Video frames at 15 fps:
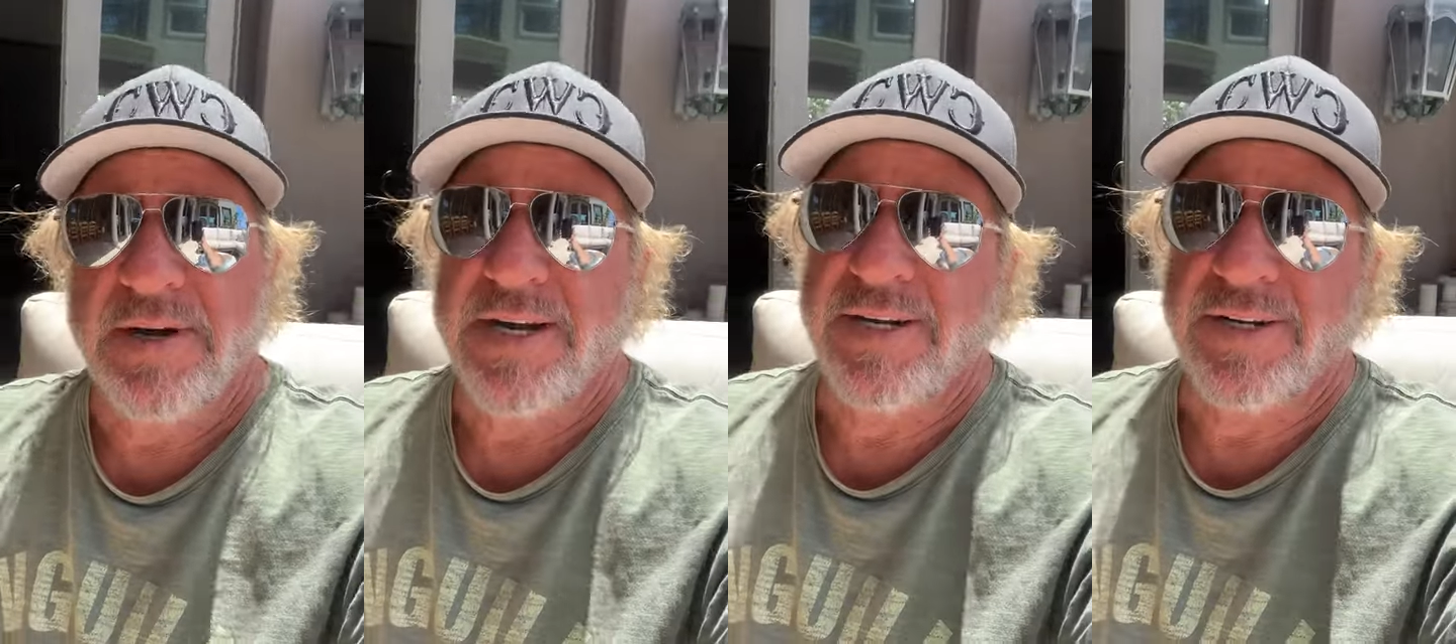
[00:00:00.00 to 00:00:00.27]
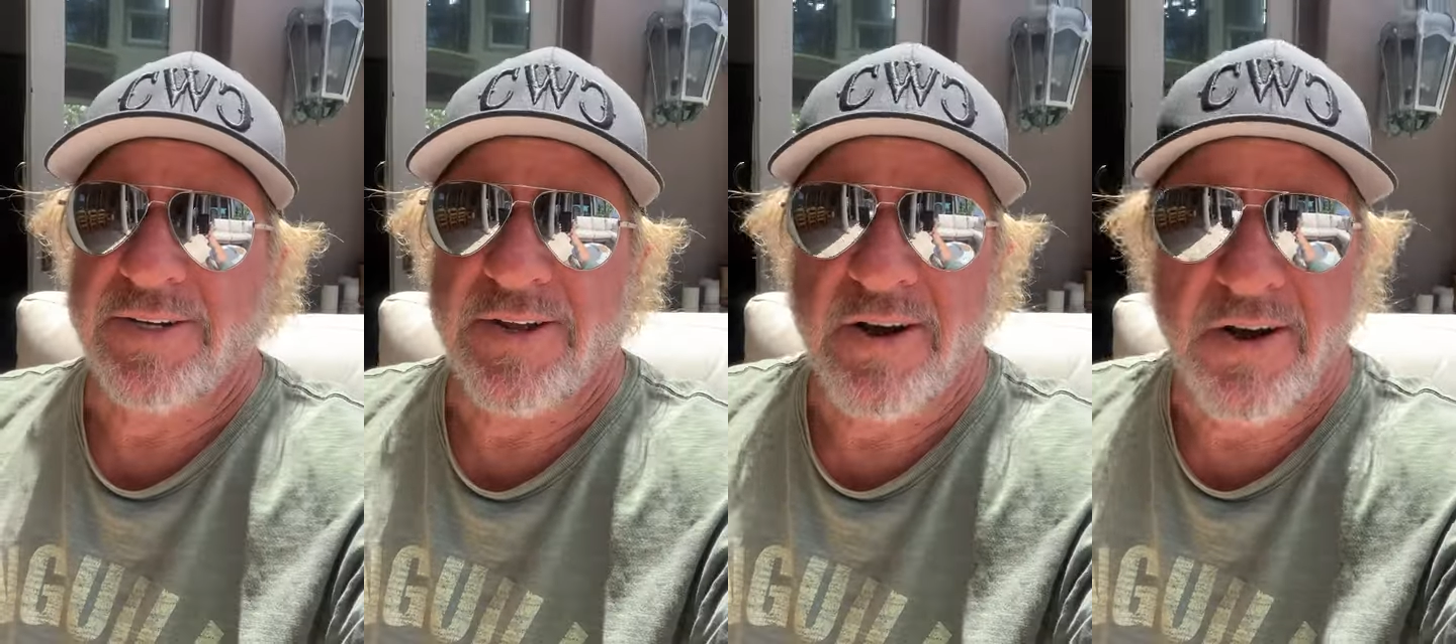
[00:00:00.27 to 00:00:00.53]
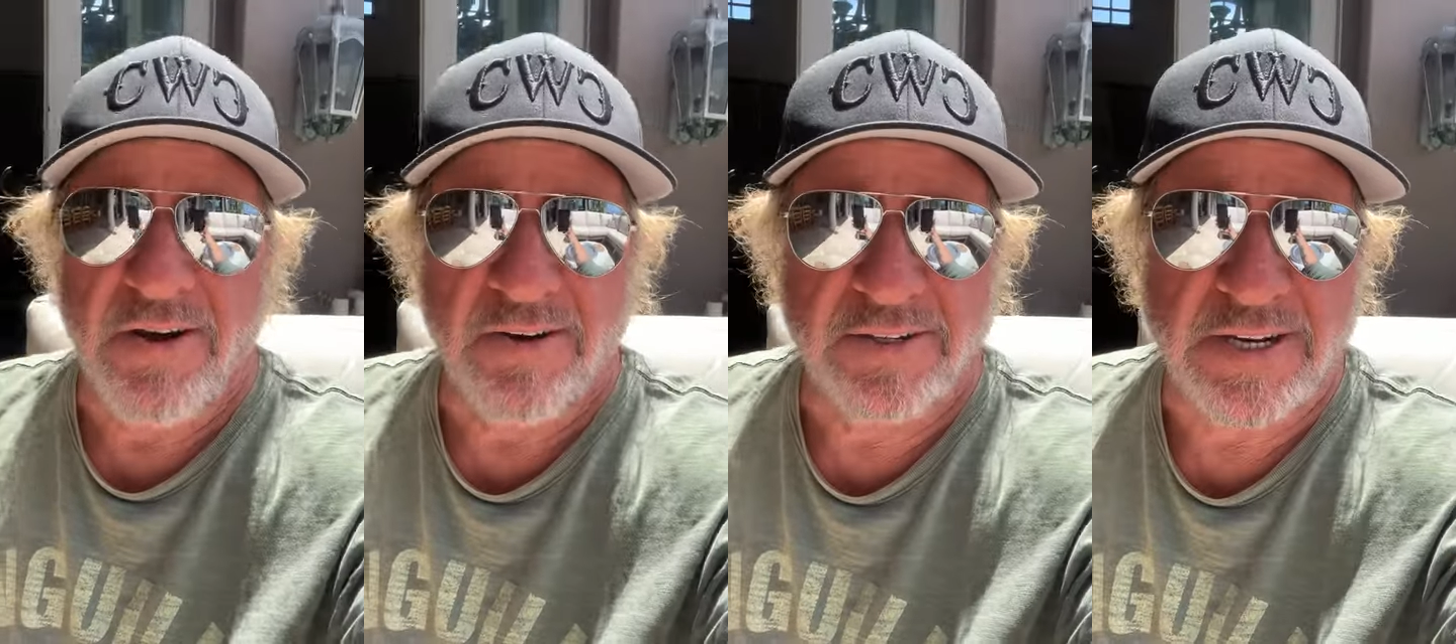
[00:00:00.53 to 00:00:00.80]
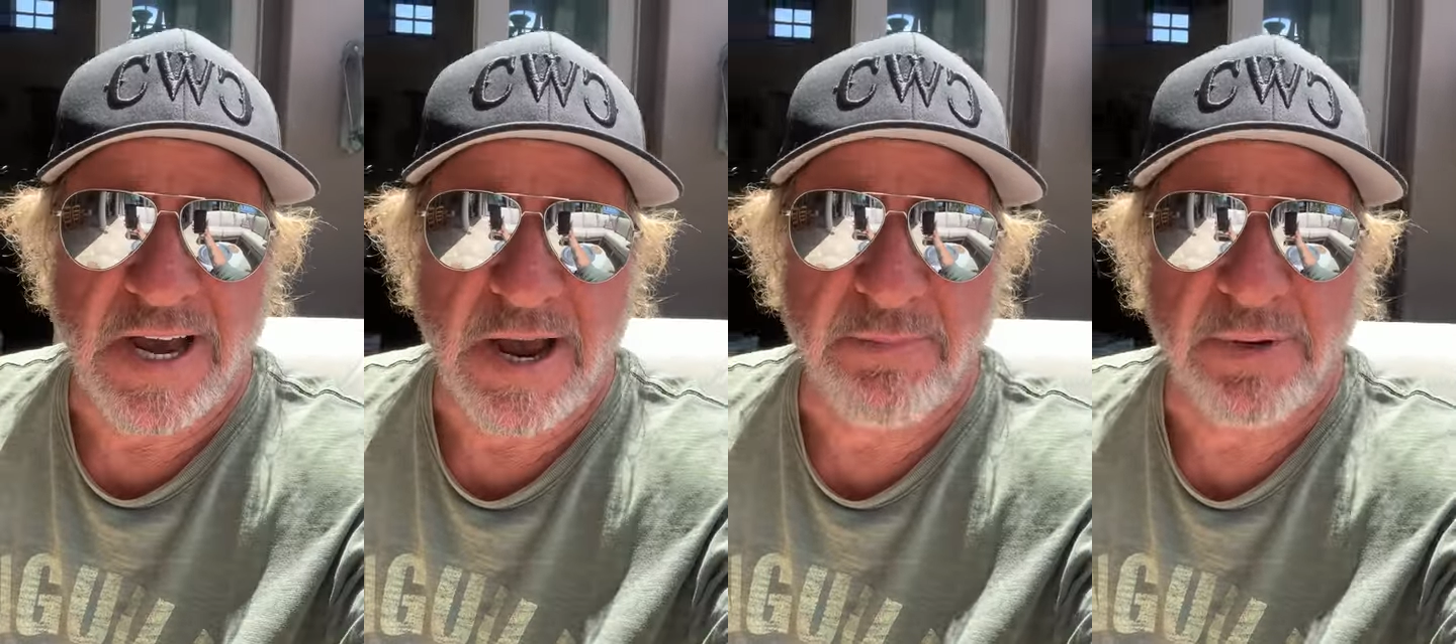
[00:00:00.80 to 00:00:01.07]
waiting a
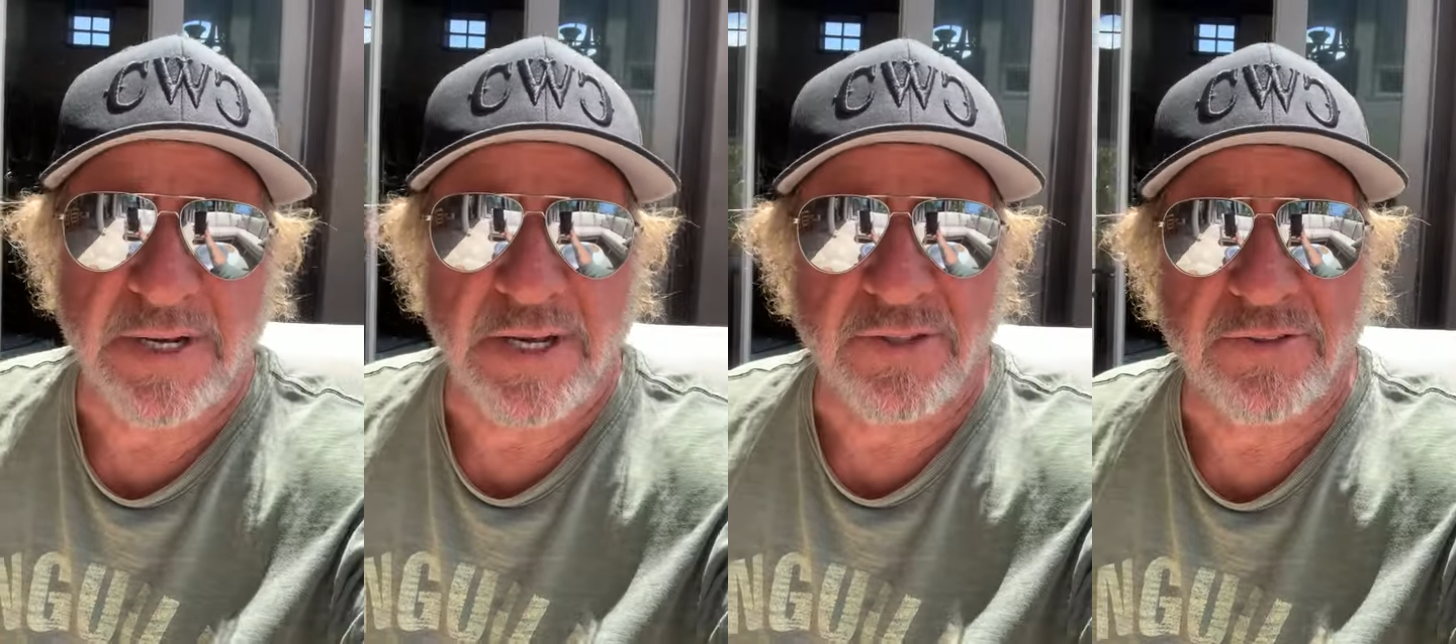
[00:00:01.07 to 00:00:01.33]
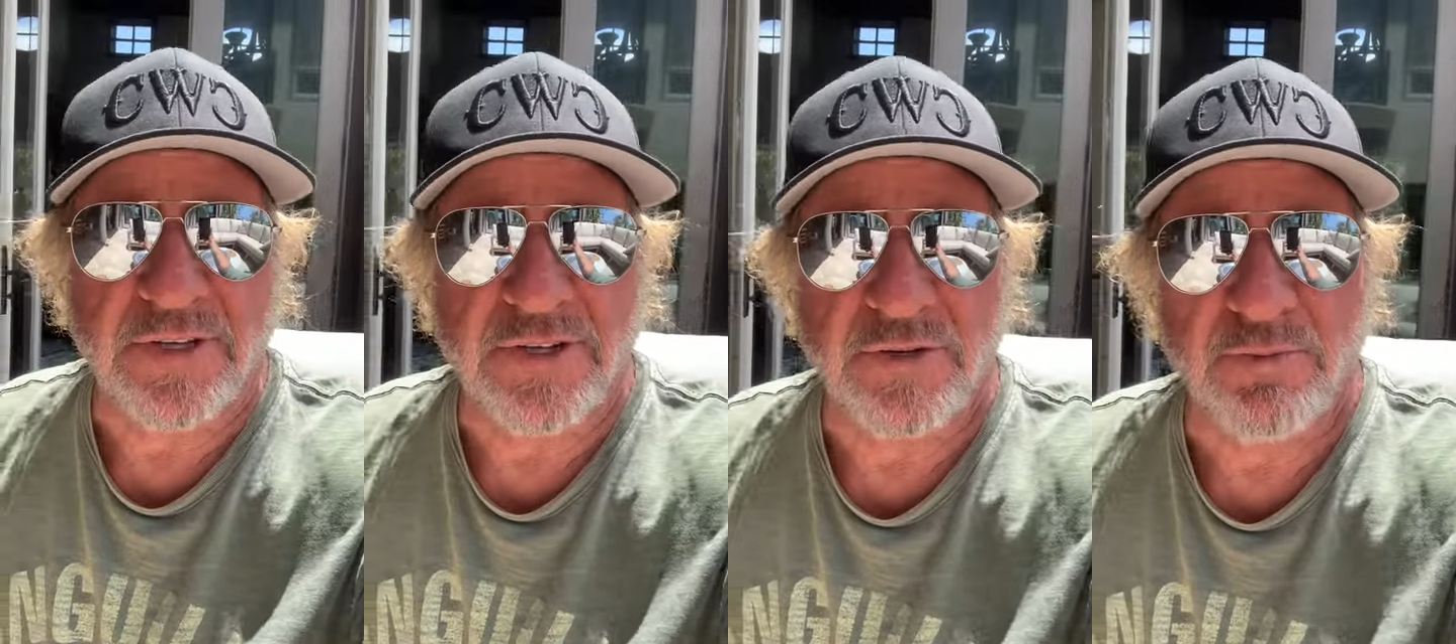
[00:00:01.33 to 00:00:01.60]
long time to get these